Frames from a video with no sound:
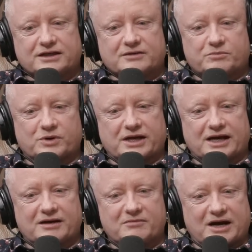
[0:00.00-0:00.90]
But
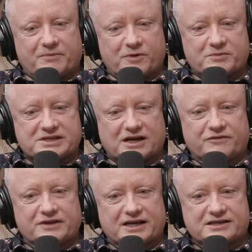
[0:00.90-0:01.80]
I put myself
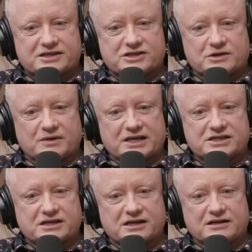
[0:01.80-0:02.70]
in that
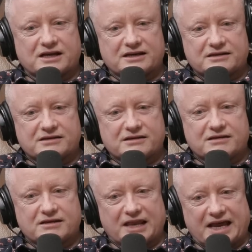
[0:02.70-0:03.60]
situation, and
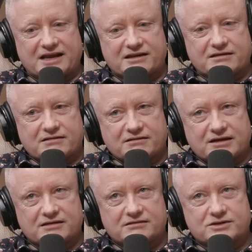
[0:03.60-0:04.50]
later
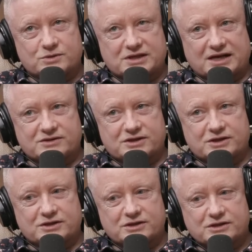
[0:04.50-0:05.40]
in
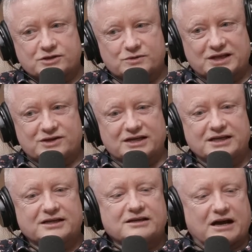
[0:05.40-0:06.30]
2023,
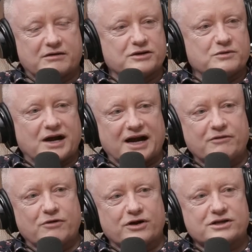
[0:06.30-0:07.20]
I'm going to do High
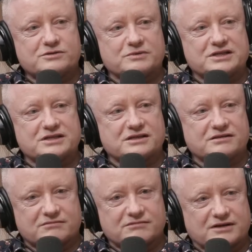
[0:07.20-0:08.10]
Rocks, which is an
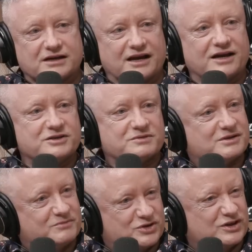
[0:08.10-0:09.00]
arduous, I'm
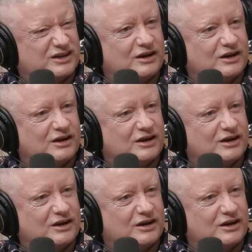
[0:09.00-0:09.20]
sure you know.